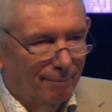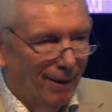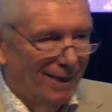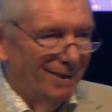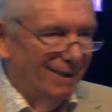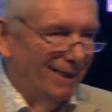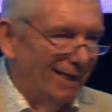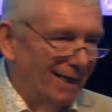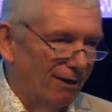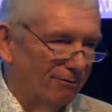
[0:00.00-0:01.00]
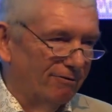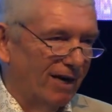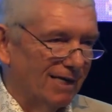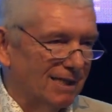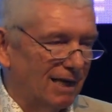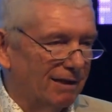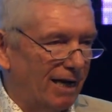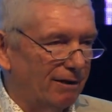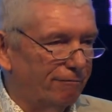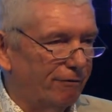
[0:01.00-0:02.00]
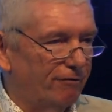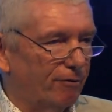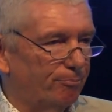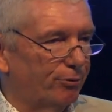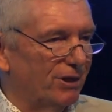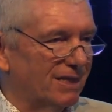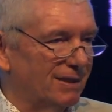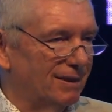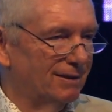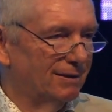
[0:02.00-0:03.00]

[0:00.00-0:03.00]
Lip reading: My dear, getting out of there is like getting free from prison.